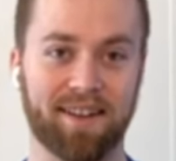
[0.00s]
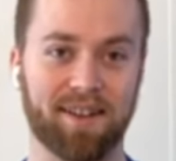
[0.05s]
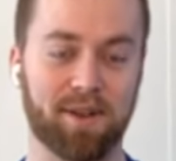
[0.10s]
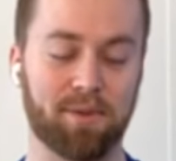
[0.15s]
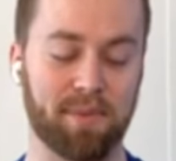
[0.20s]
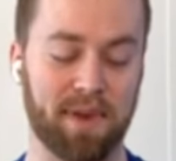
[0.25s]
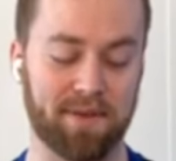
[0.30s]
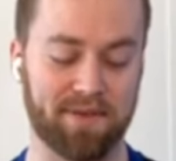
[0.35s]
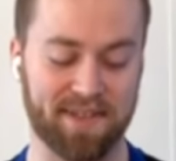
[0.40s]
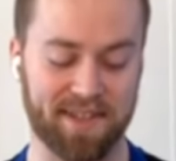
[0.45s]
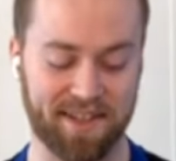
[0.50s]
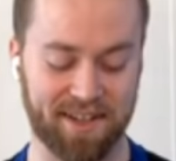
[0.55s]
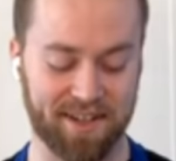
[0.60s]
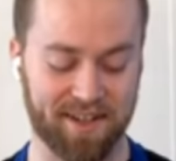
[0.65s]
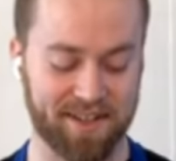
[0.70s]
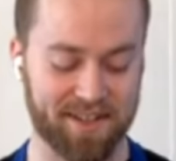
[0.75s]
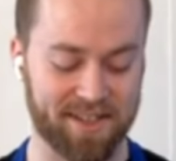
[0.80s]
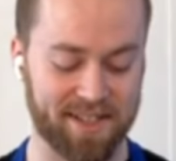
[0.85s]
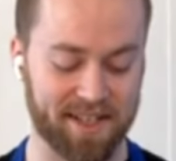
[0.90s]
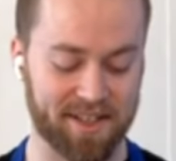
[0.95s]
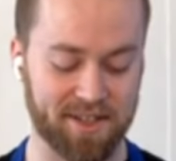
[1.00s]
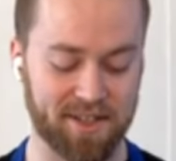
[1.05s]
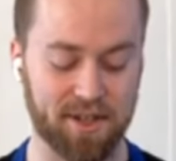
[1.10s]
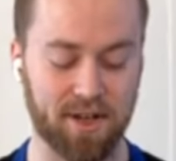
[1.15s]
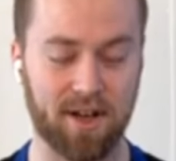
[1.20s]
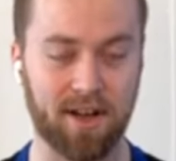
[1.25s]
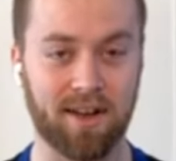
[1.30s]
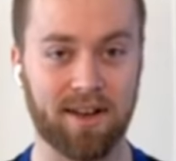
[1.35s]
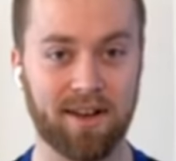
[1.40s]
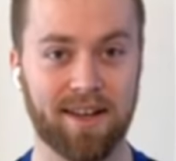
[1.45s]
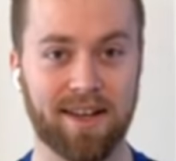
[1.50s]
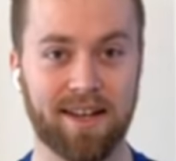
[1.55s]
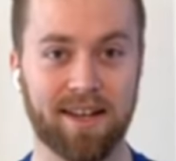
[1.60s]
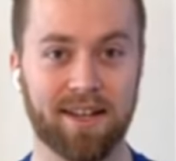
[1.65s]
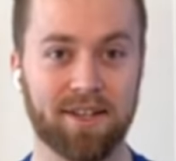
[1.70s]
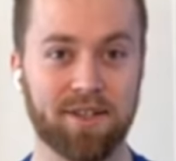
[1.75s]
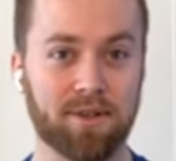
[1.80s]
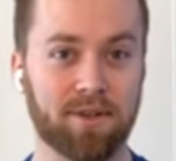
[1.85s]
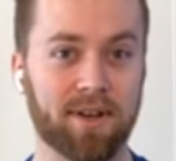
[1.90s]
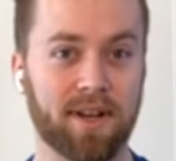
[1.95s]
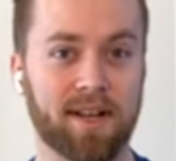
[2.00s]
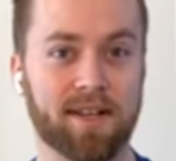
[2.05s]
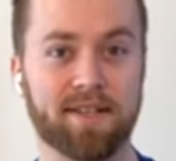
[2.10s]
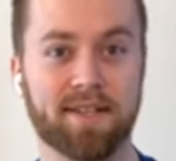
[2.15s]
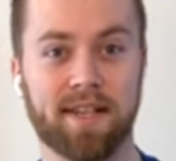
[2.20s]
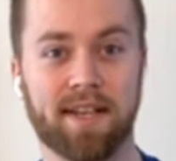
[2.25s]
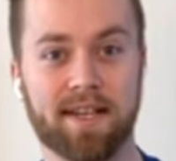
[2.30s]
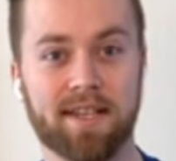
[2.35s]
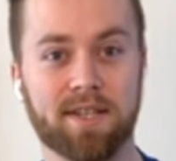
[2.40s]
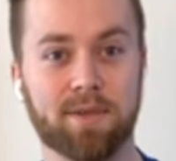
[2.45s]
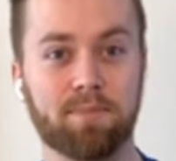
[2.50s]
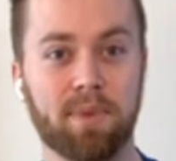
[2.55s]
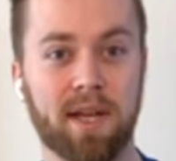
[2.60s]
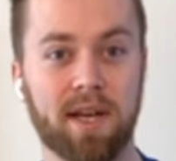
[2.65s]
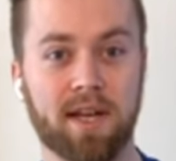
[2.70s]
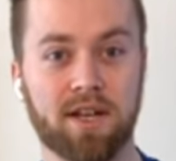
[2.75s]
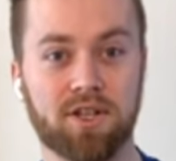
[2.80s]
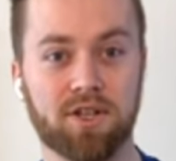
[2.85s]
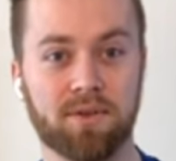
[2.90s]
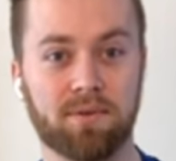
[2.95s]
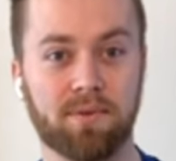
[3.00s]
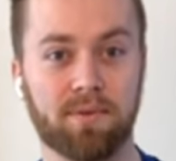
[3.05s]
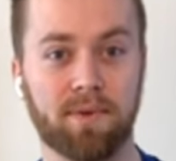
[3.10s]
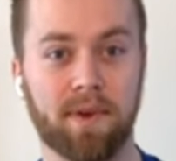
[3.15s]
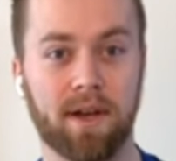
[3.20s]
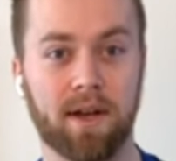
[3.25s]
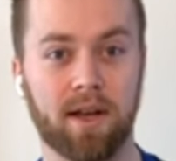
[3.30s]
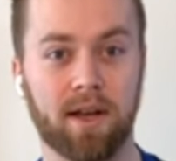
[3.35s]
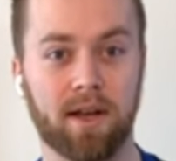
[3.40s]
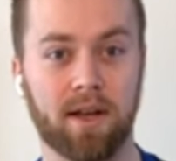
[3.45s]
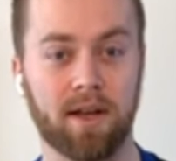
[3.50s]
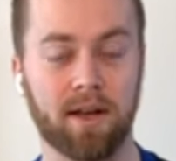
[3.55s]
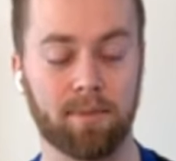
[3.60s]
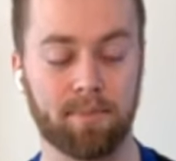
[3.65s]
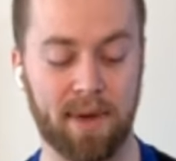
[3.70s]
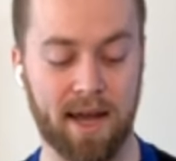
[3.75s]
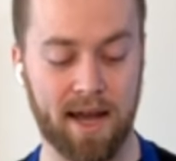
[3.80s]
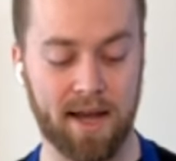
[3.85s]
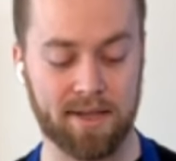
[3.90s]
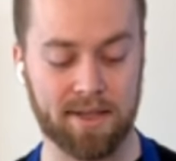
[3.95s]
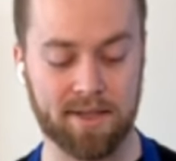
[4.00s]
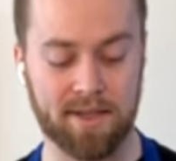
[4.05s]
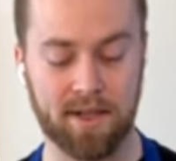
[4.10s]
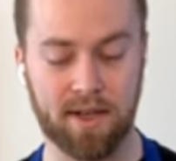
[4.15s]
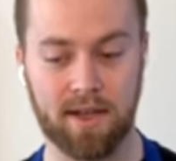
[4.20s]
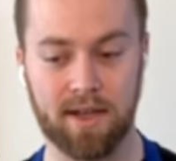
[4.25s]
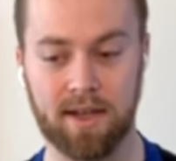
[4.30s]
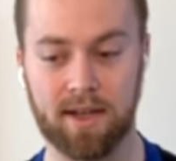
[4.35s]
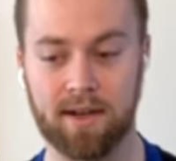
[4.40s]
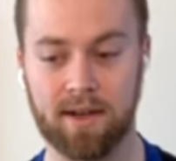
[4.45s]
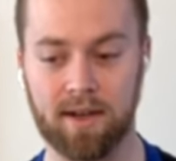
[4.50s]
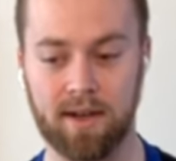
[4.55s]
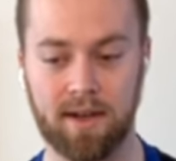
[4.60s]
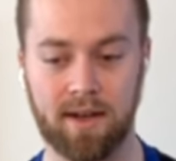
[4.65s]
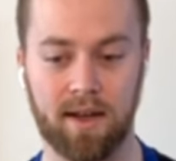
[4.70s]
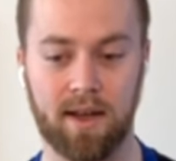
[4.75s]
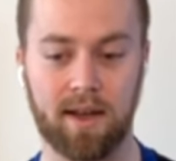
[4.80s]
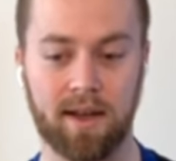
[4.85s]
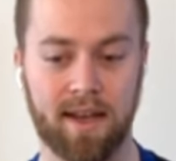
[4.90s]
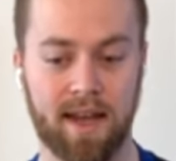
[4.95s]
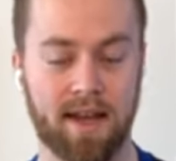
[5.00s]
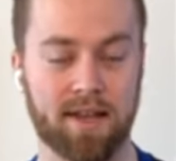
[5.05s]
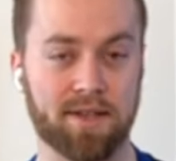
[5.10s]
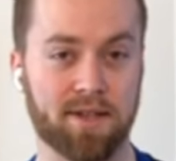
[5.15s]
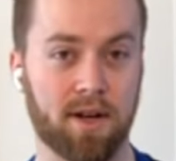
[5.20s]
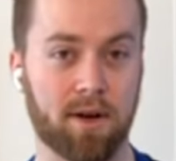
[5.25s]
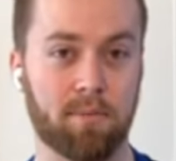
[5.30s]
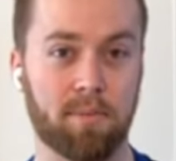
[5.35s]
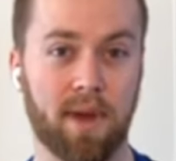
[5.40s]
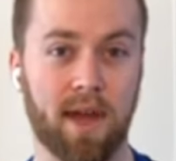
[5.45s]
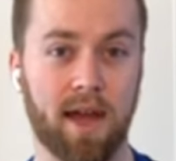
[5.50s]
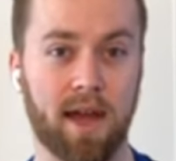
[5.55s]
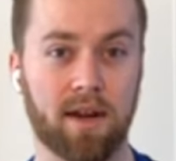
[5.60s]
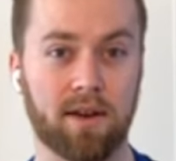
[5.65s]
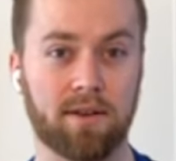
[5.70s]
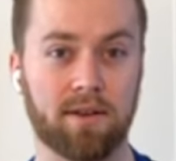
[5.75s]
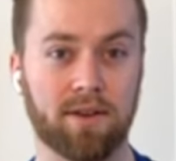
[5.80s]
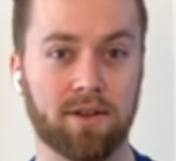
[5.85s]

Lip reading: you may have seen it on TikTok. Do nice like spinach and feta pasta in a cast iron pan.